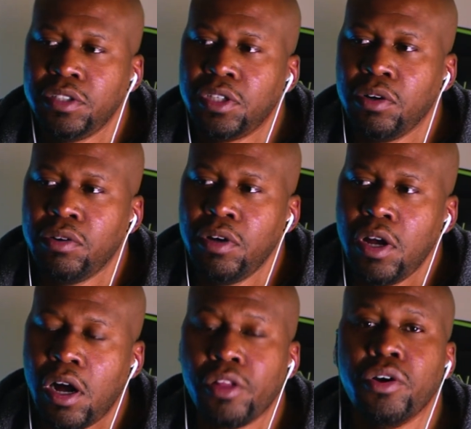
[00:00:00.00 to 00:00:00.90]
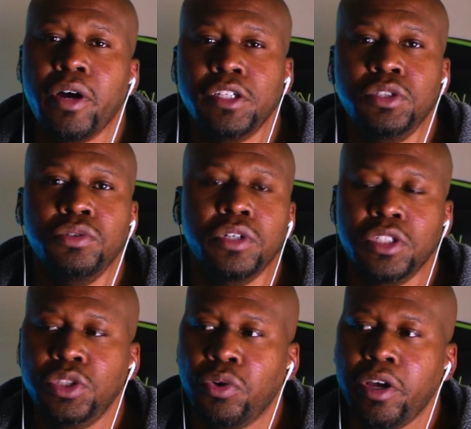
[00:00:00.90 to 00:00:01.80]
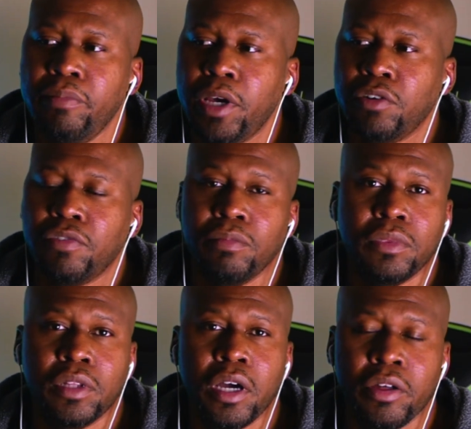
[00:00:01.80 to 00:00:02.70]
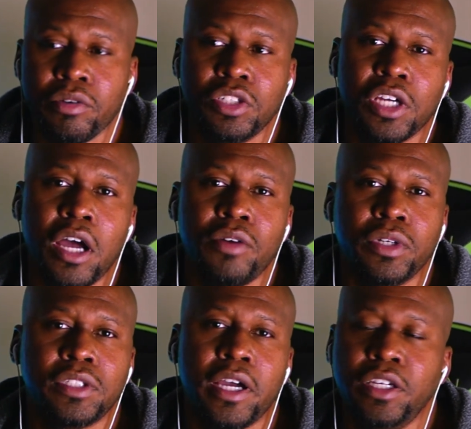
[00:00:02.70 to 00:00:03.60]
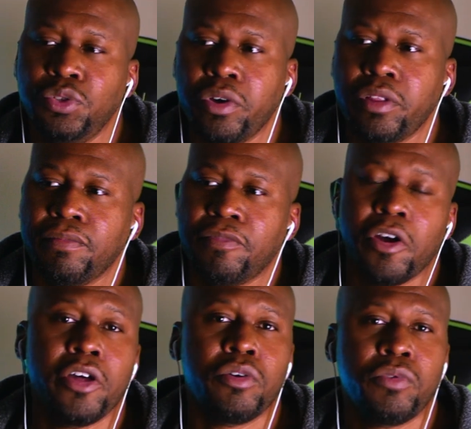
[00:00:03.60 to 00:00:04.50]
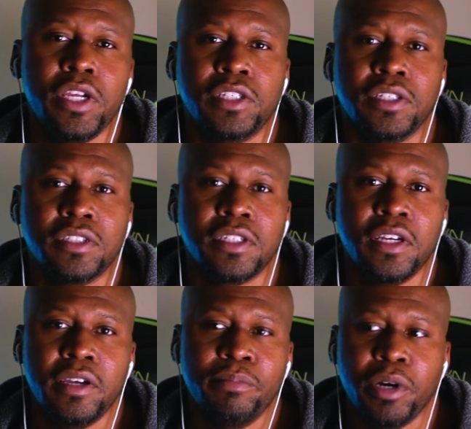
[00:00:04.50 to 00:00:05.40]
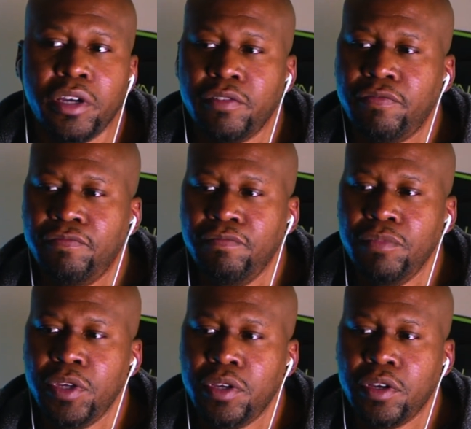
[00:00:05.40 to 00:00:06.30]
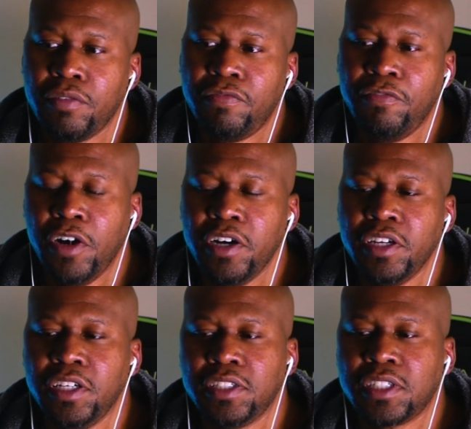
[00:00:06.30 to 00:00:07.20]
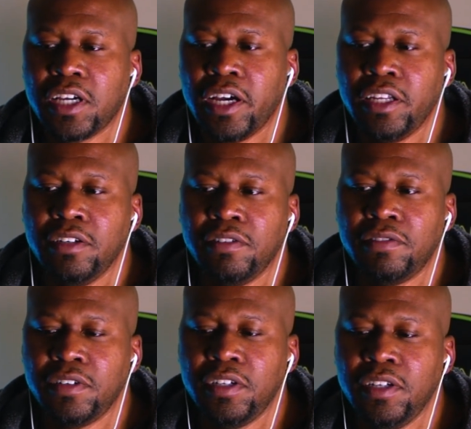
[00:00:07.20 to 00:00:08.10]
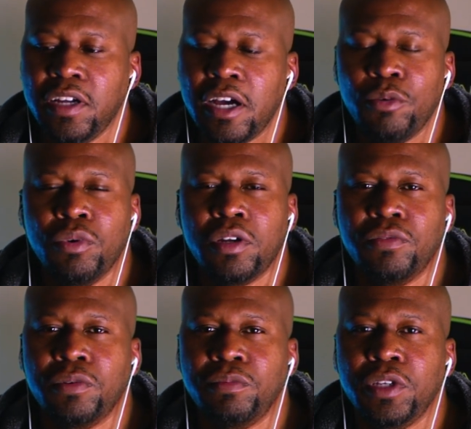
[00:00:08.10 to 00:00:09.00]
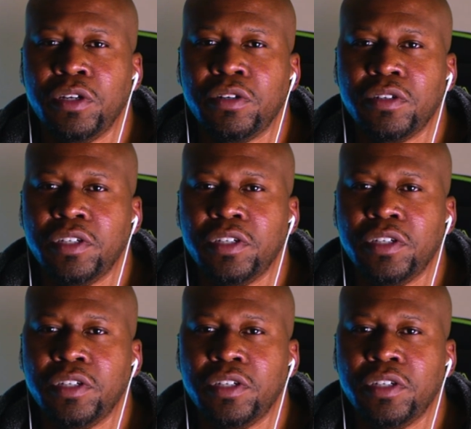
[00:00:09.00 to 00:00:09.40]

And so, although I do enjoy metal from other genres, I enjoy them for other reasons, but fun is kind of not one of them, you know.